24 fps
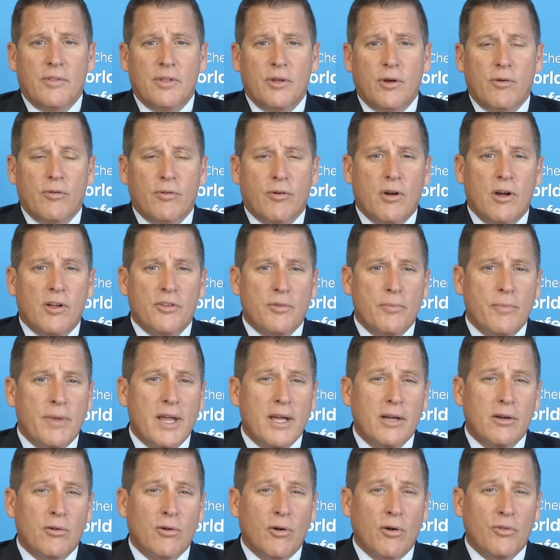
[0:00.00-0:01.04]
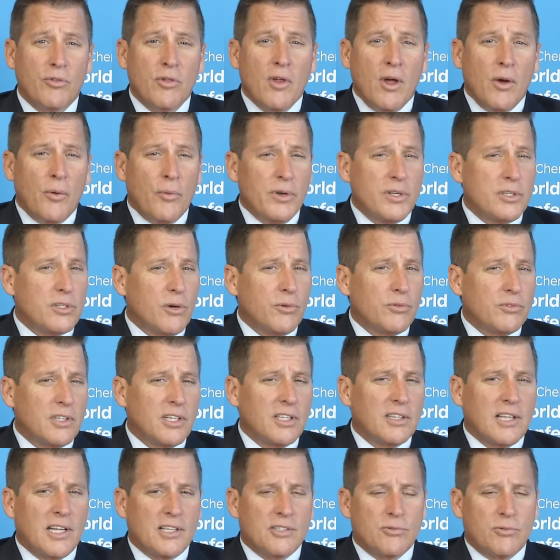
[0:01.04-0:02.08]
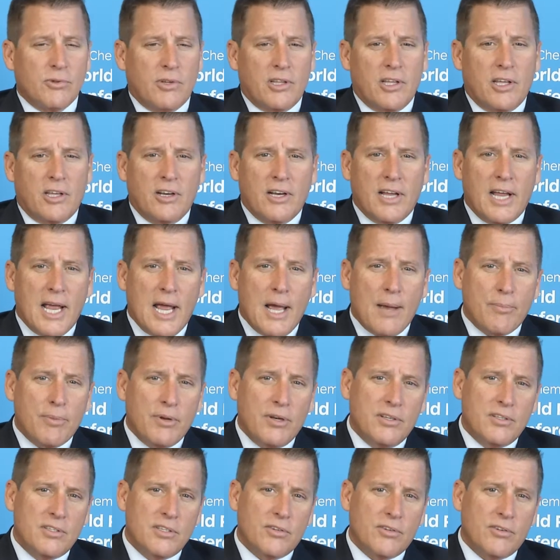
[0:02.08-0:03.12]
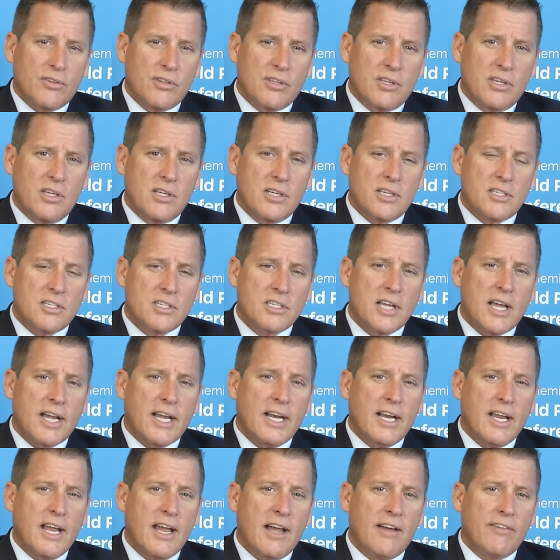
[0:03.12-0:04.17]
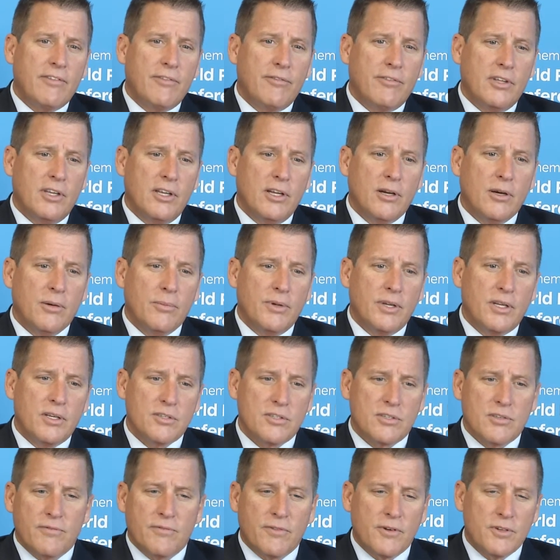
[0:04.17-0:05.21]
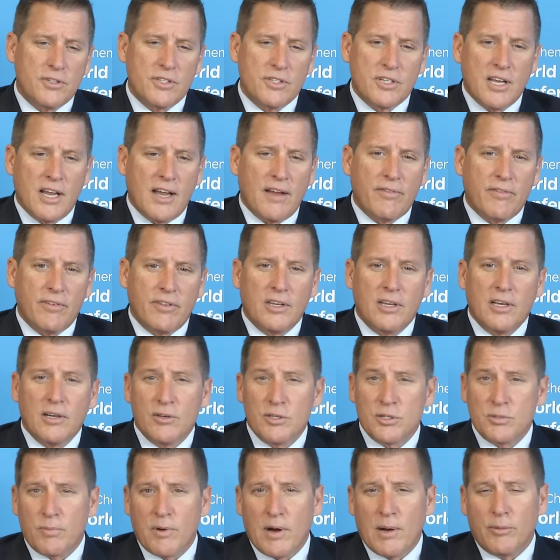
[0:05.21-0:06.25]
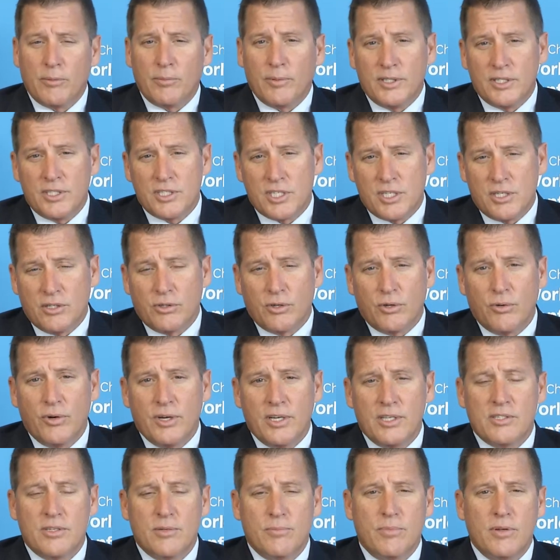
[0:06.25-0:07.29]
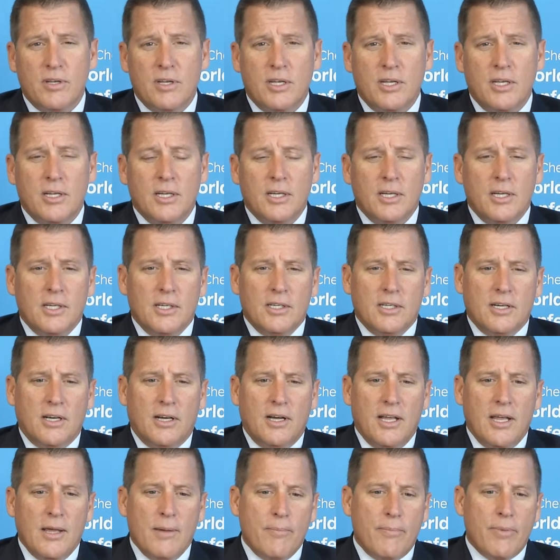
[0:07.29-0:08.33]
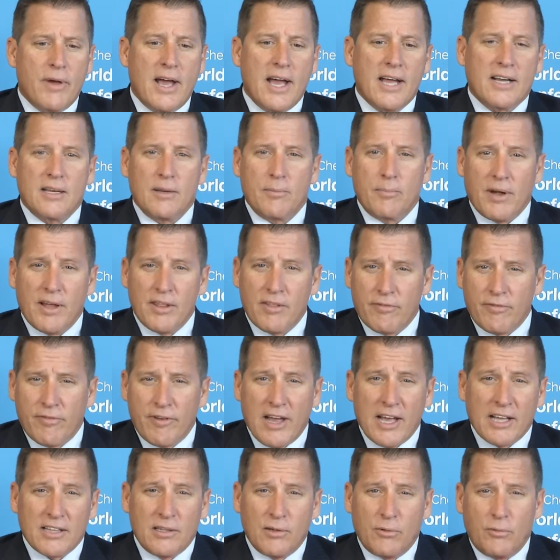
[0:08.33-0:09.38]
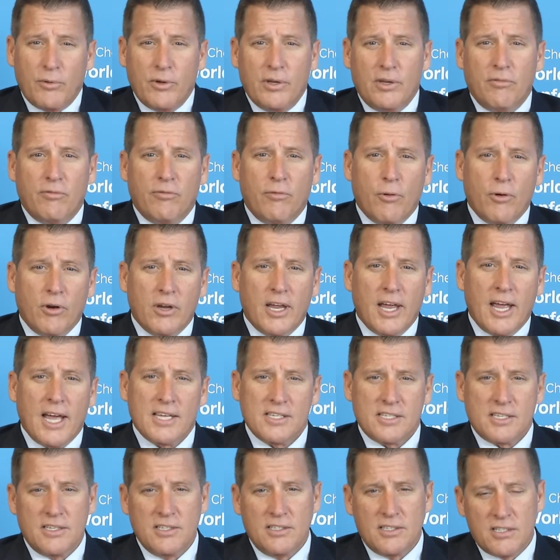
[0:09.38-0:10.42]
the overall demand growth. We don't think that's really going to happen until the second half of the year, because the first half of the year is probably still going to be impacted by the fact that we forecast